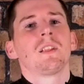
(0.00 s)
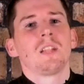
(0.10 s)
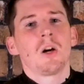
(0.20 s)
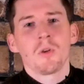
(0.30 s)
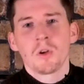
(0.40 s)

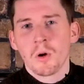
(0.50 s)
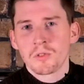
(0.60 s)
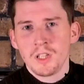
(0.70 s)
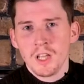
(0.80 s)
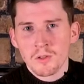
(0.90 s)
Now we go up
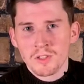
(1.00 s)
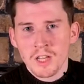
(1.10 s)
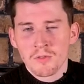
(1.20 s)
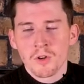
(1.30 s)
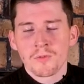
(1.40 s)
to the outside
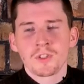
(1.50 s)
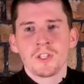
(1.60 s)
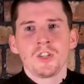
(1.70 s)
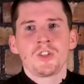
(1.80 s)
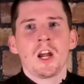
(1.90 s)
row for
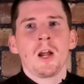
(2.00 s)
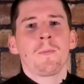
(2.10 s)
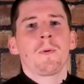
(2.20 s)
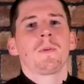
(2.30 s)
C sharp,